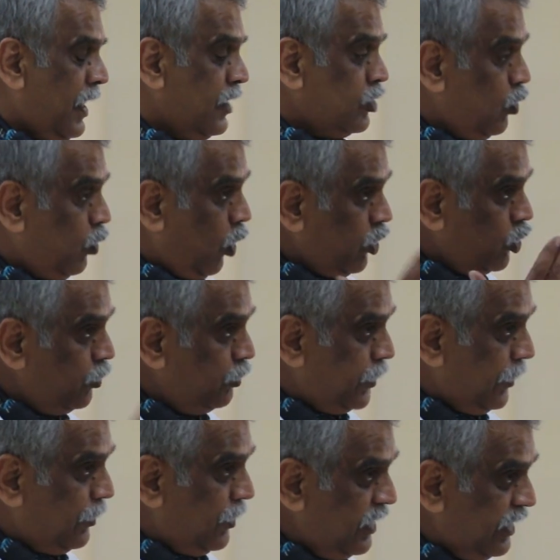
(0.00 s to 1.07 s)
So what do
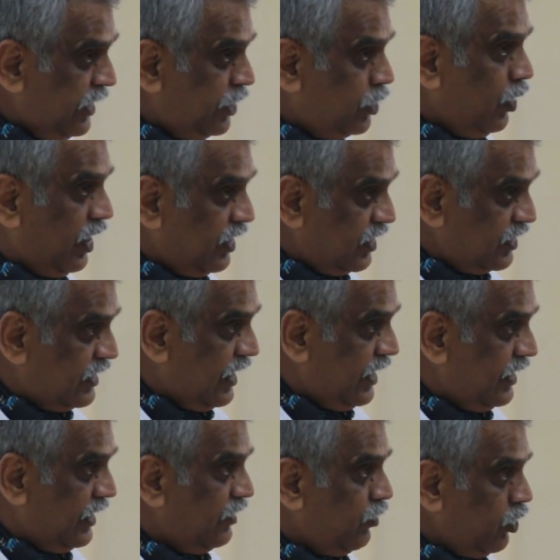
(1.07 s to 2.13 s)
people need to understand
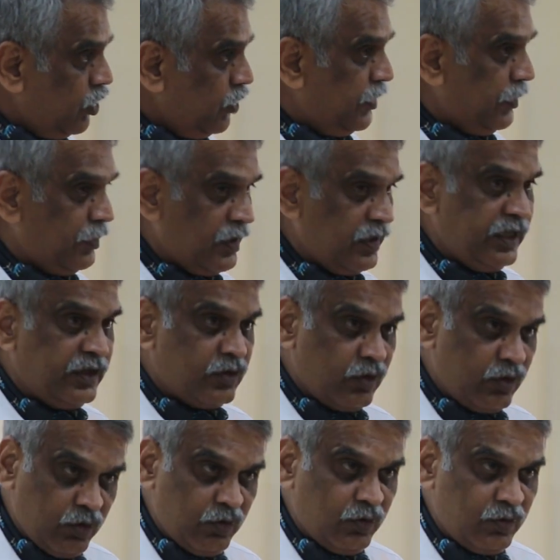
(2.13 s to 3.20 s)
and what do people need to
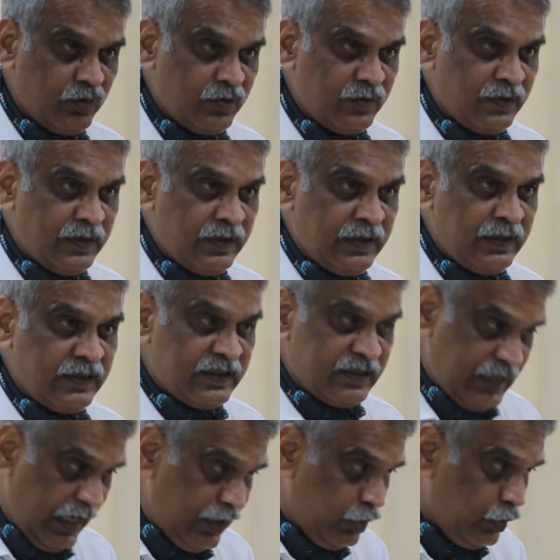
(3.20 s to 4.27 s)
do?
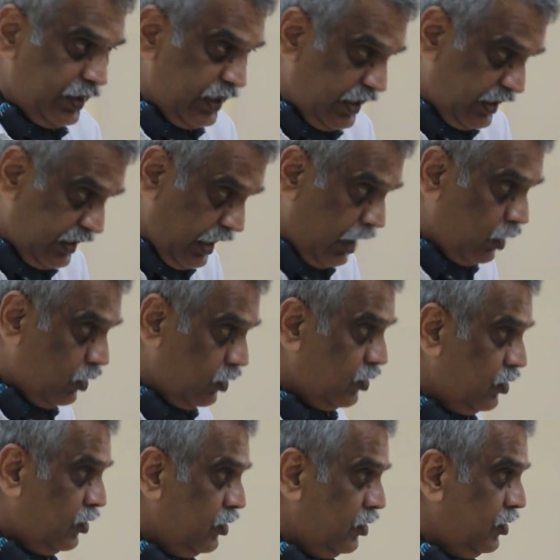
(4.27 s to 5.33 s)
Start doing it now.
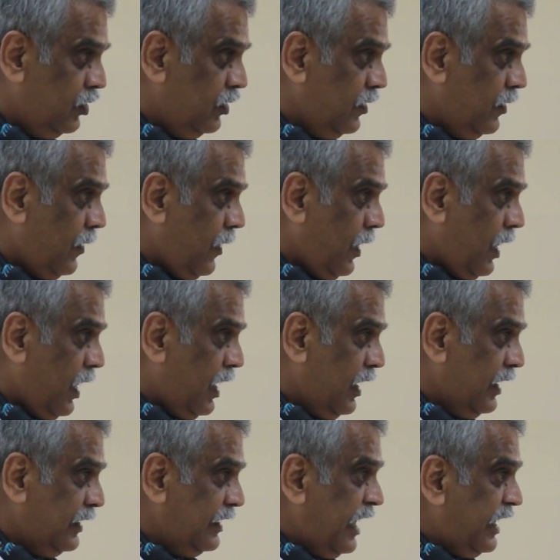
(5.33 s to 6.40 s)

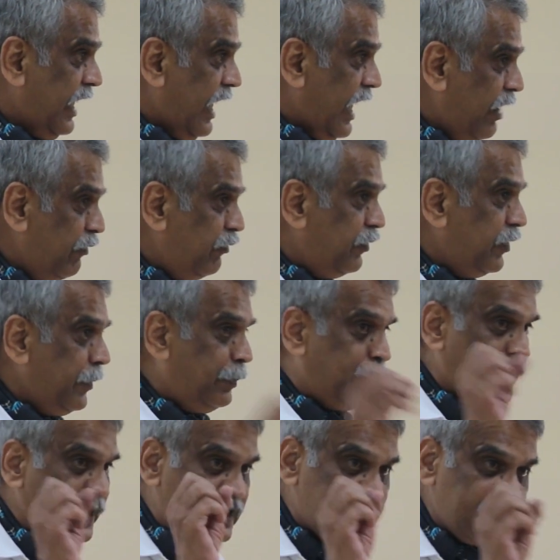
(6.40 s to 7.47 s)
That every
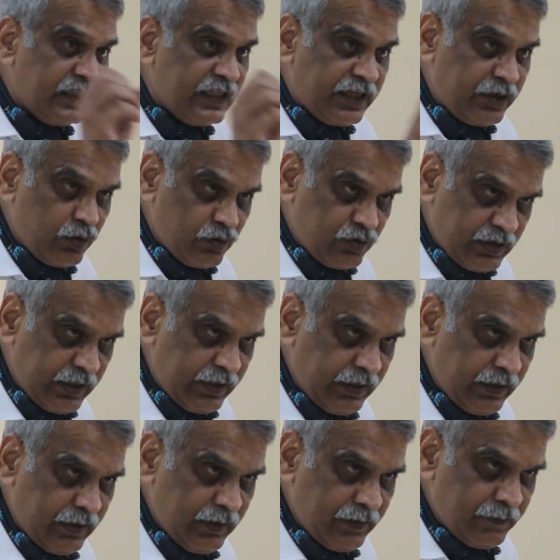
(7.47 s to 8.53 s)
picture that you
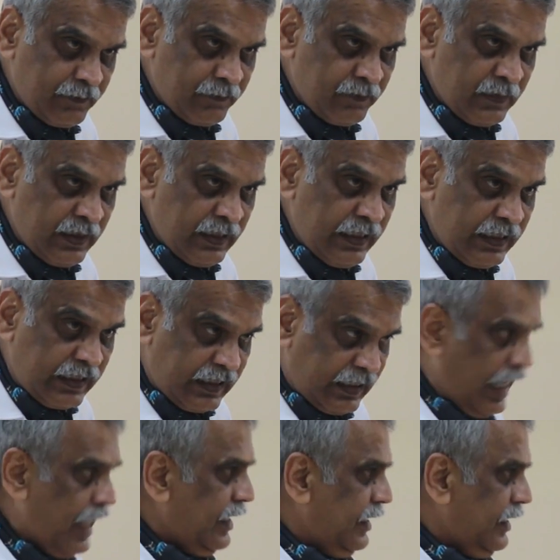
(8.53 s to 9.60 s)
see,
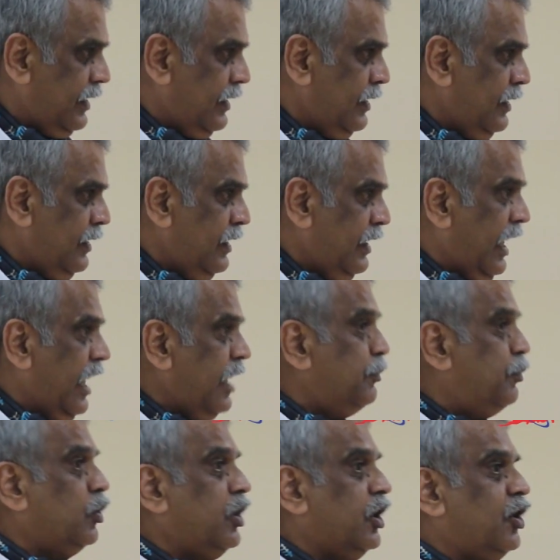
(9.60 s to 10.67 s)
try and put